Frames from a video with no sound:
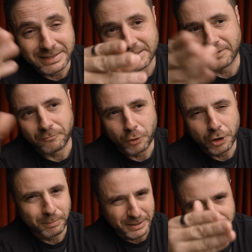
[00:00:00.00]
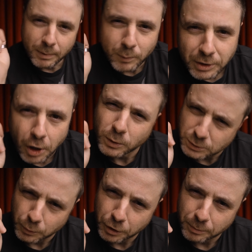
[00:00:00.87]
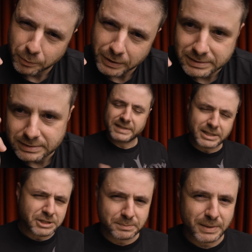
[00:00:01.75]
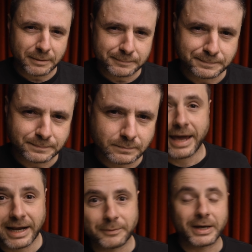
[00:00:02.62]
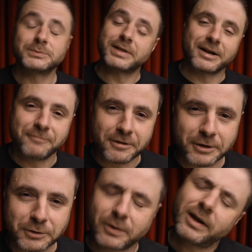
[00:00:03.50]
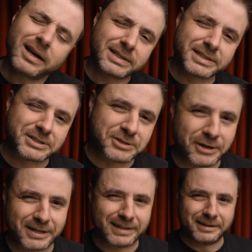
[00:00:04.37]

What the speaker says: instead of WordPress, but we know it's WordPress. Is that just me? Anyways, without further ado, let's get started.